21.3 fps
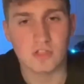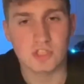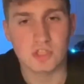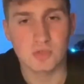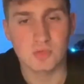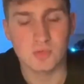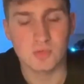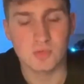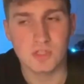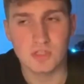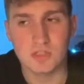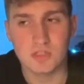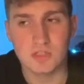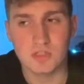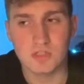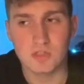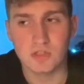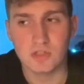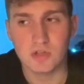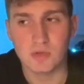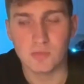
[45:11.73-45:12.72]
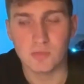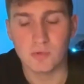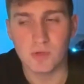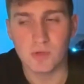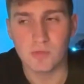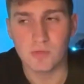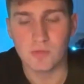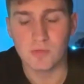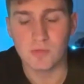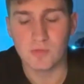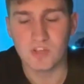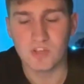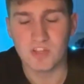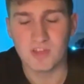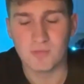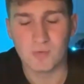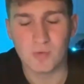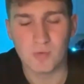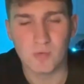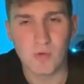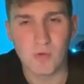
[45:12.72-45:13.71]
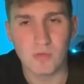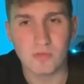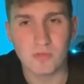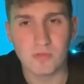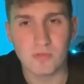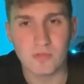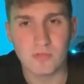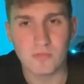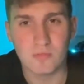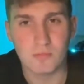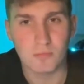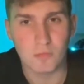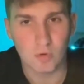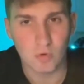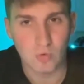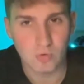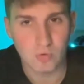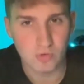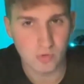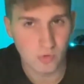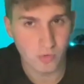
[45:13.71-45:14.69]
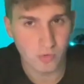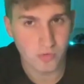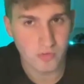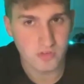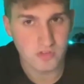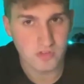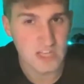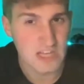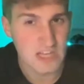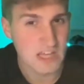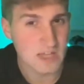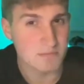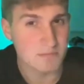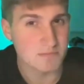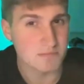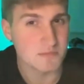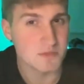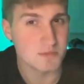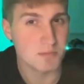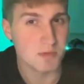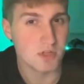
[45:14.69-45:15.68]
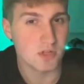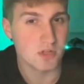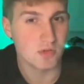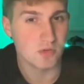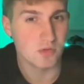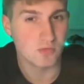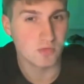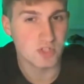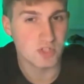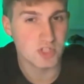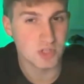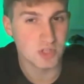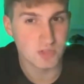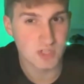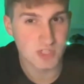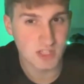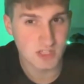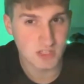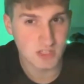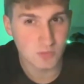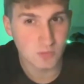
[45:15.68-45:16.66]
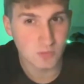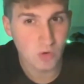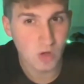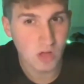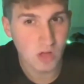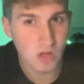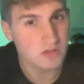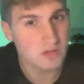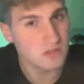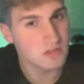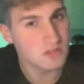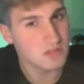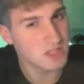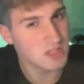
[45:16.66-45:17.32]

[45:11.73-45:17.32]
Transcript: do we? You know, we want more northern teams, but you're reducing it to one.